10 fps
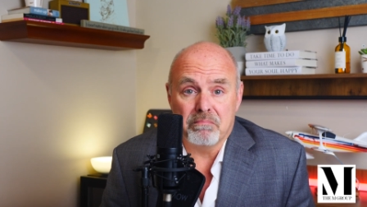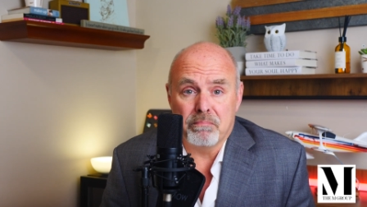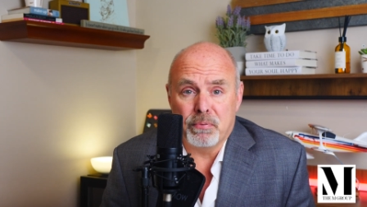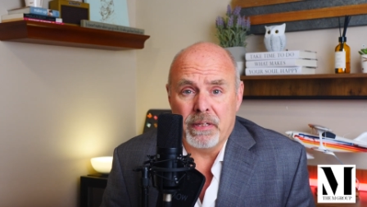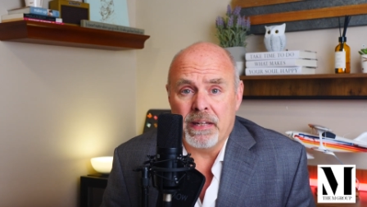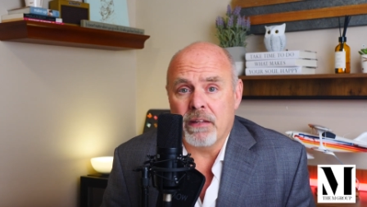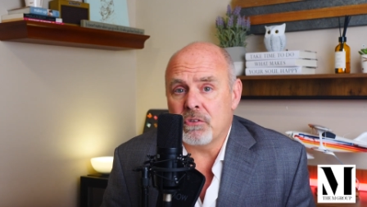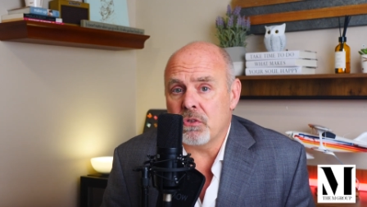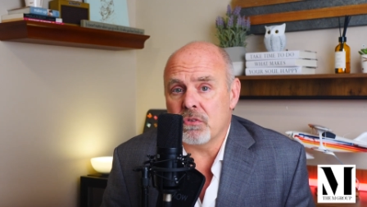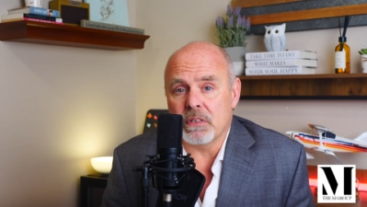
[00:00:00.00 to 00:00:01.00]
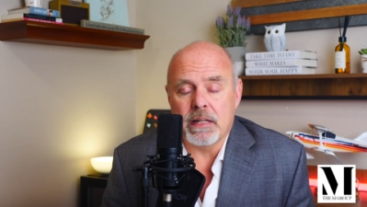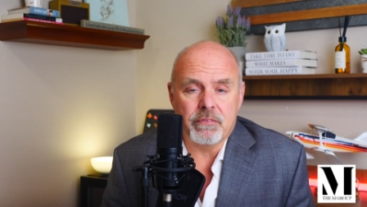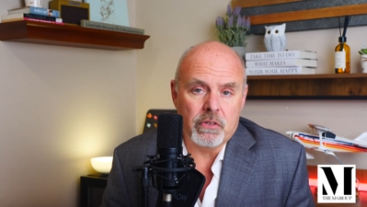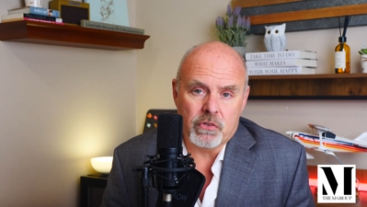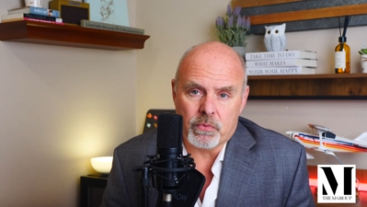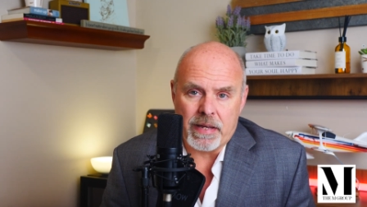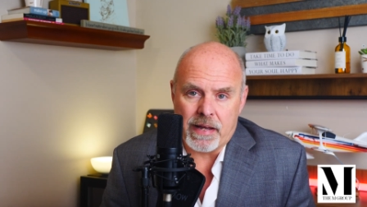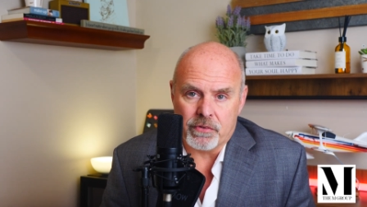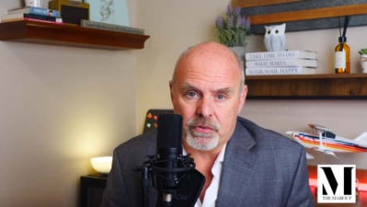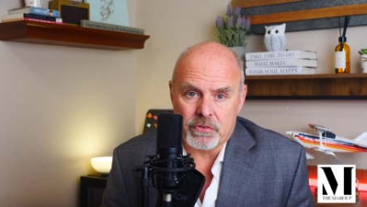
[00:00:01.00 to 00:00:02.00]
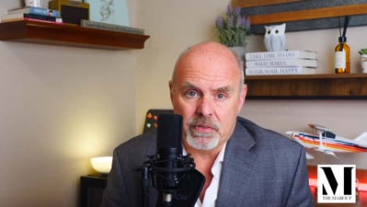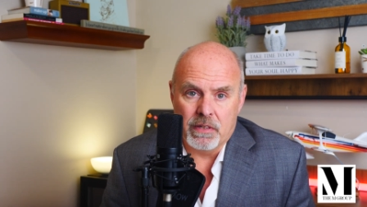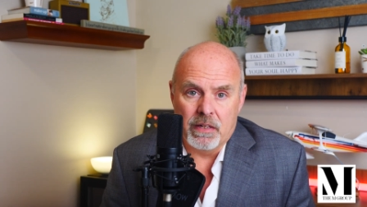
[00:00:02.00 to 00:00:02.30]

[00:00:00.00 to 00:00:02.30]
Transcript: Plenty of juice left in those reactors.